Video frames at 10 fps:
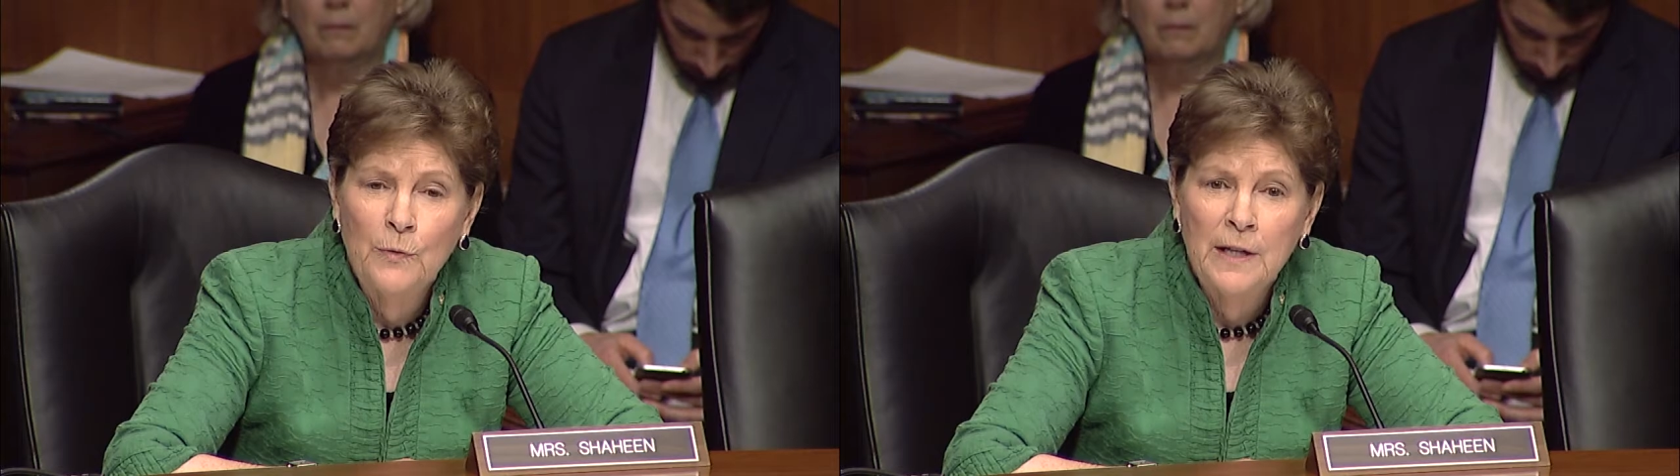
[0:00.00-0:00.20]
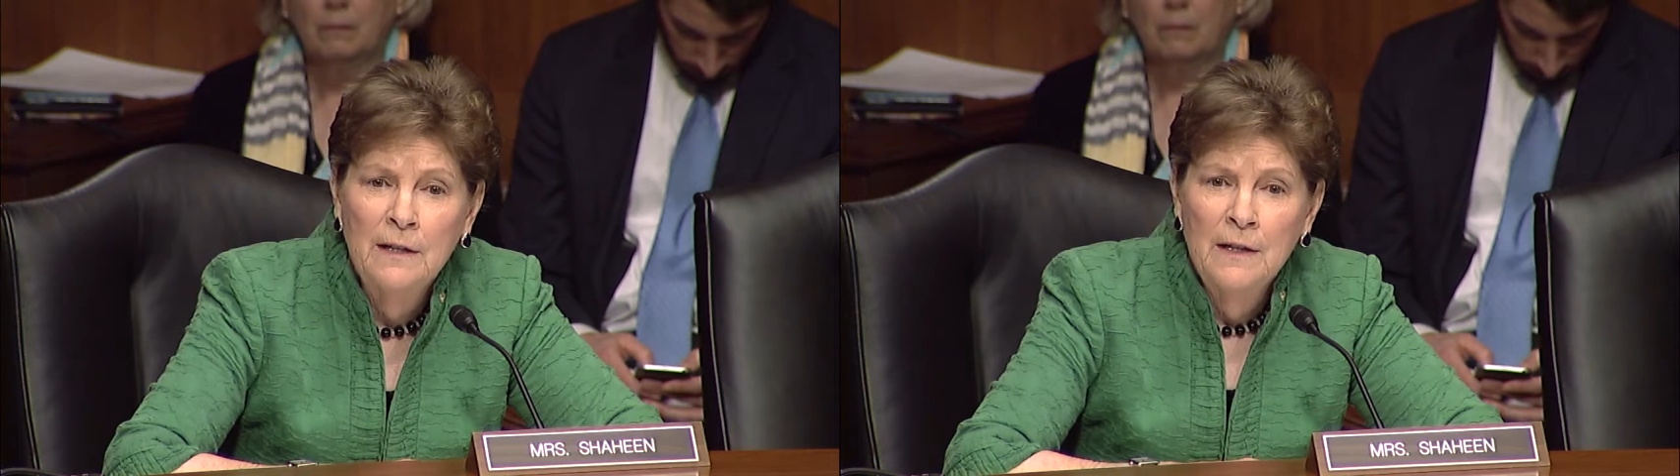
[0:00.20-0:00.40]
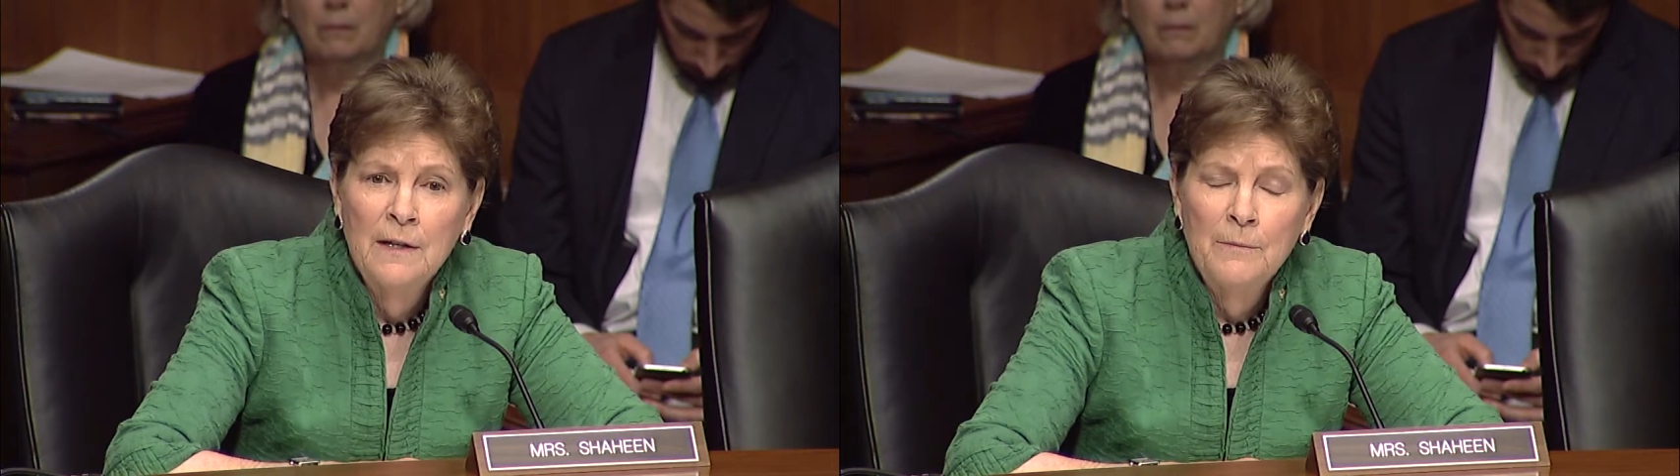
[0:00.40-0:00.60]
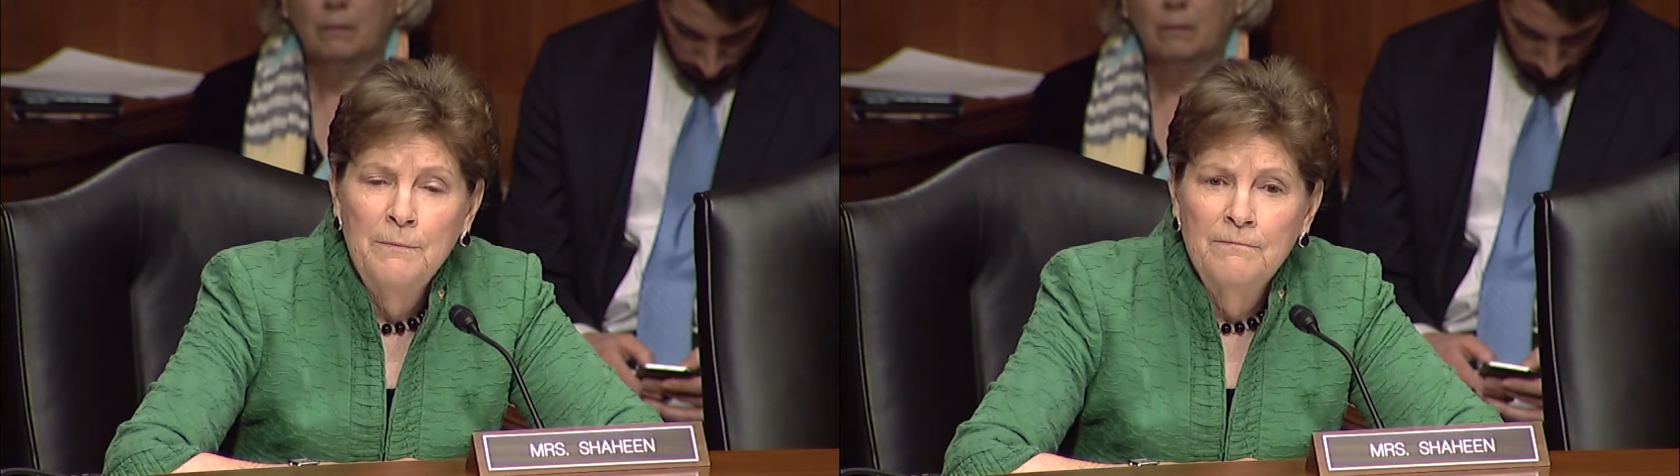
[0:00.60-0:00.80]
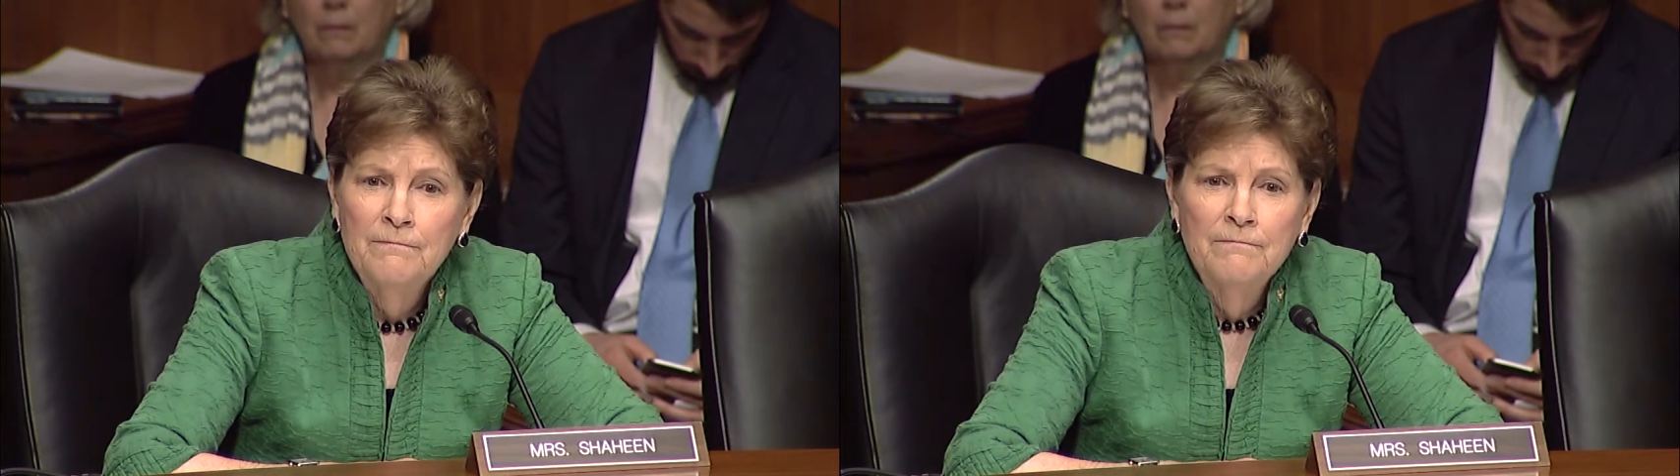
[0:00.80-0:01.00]
if we
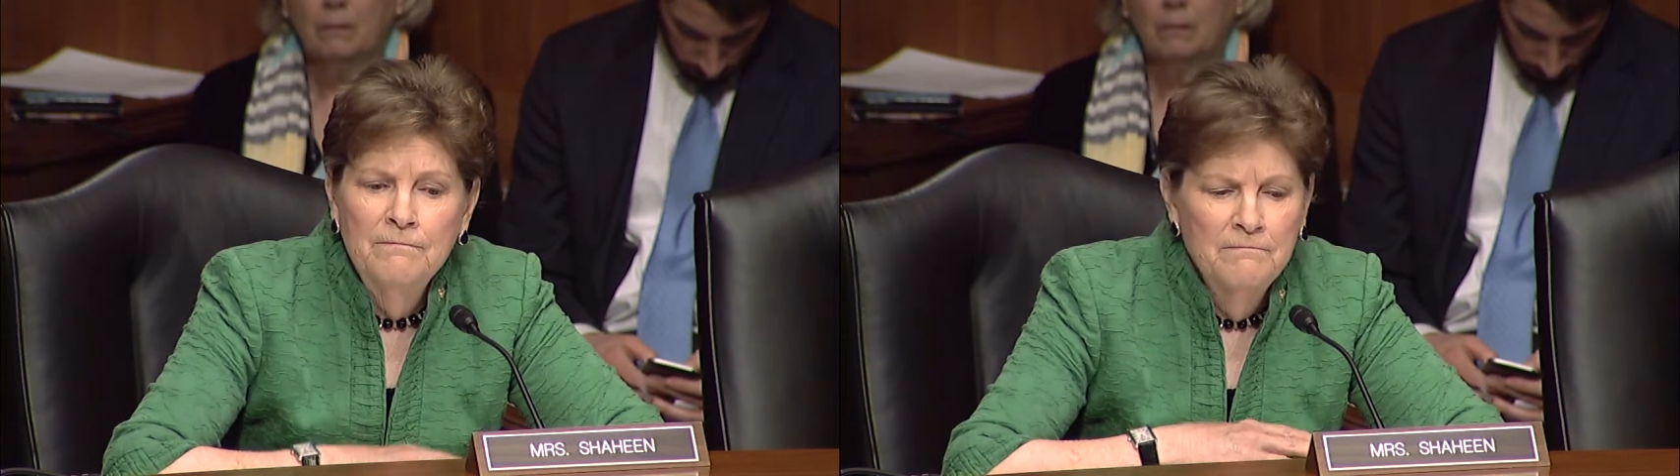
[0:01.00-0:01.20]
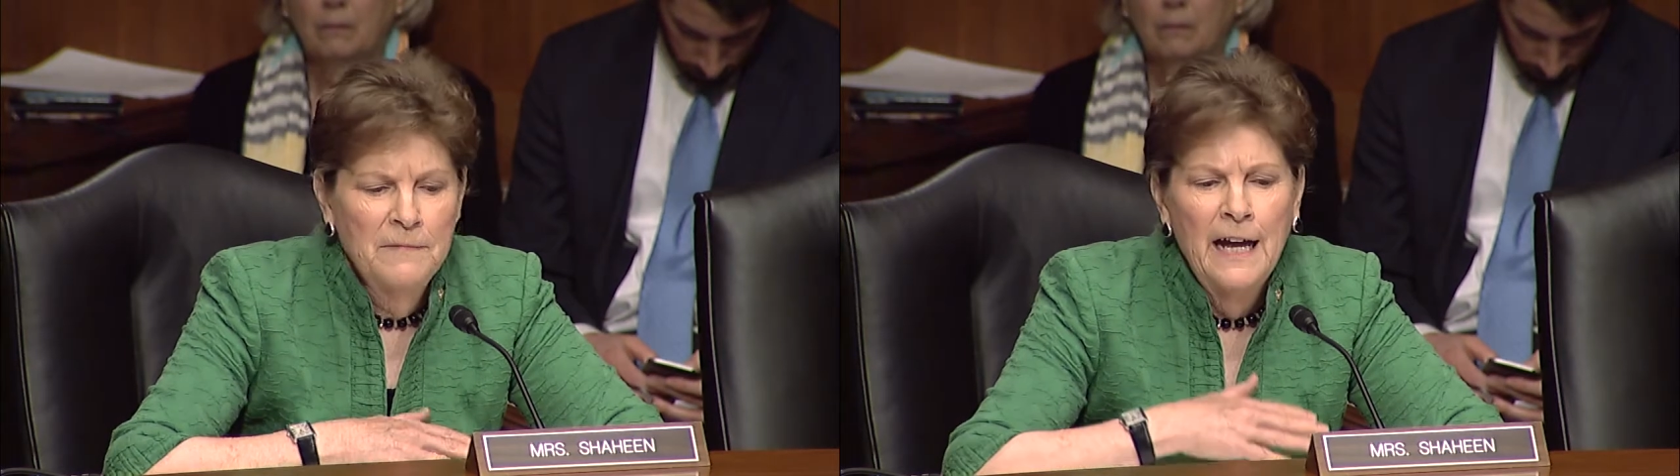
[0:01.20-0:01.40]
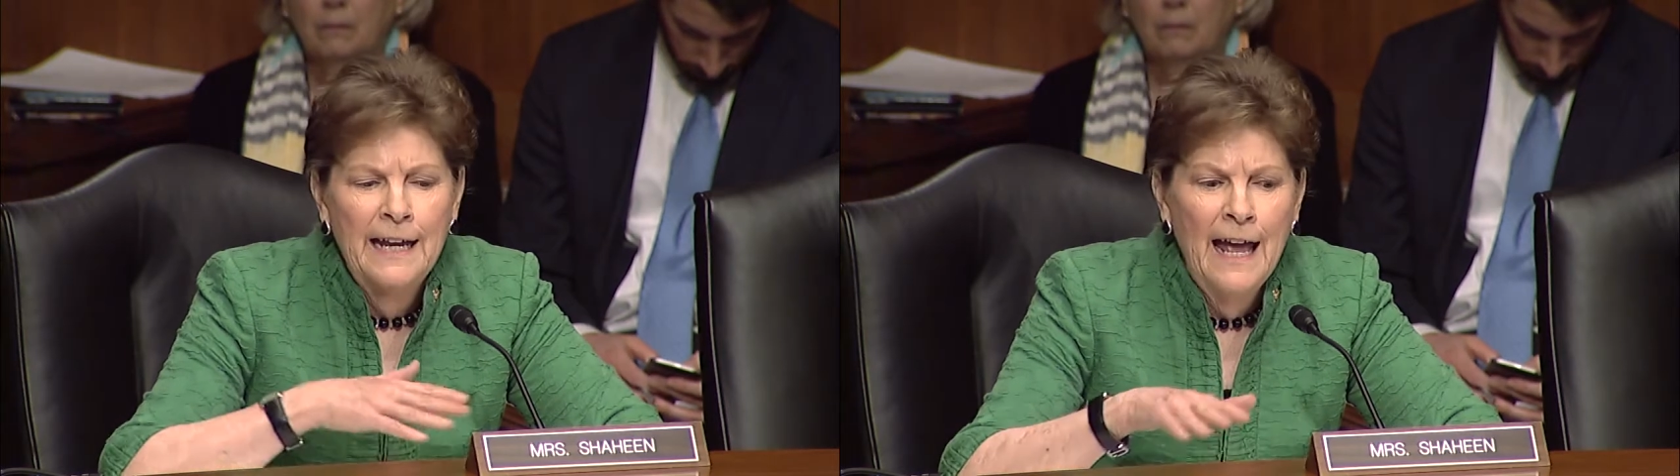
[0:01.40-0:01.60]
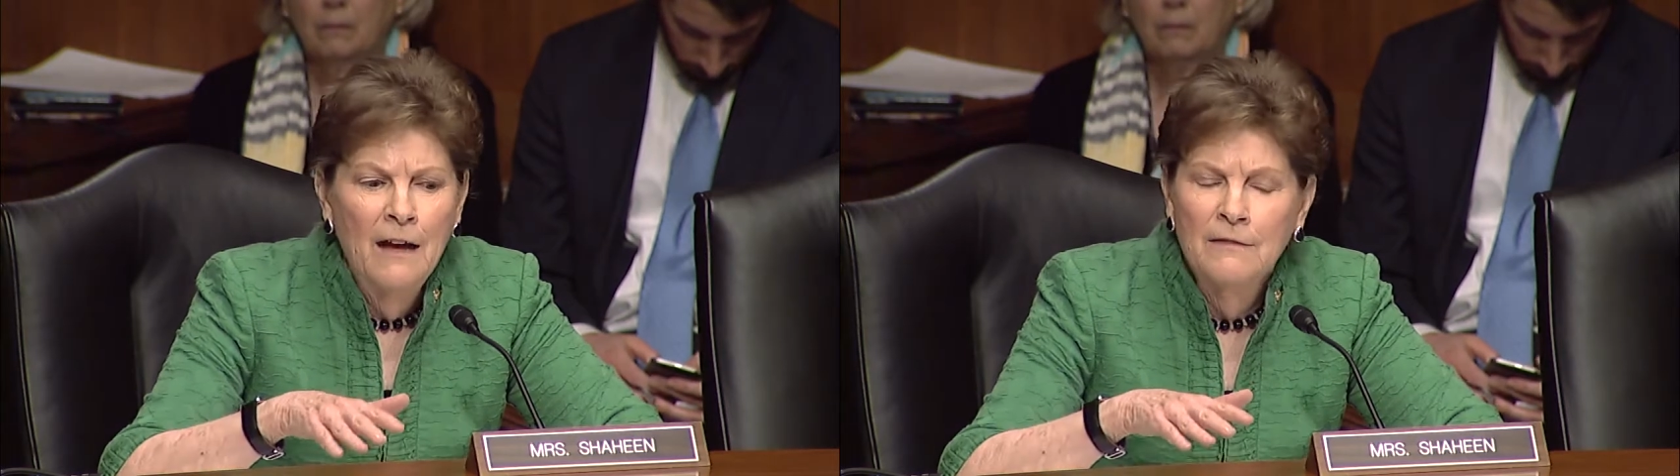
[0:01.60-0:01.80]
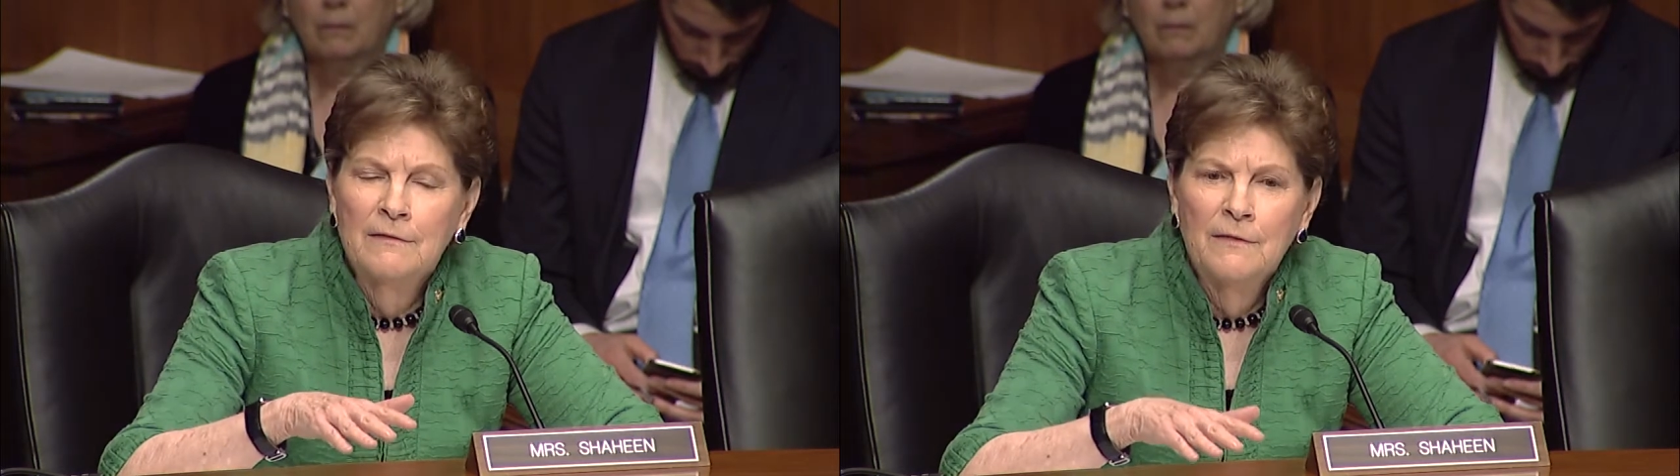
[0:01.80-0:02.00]
cut out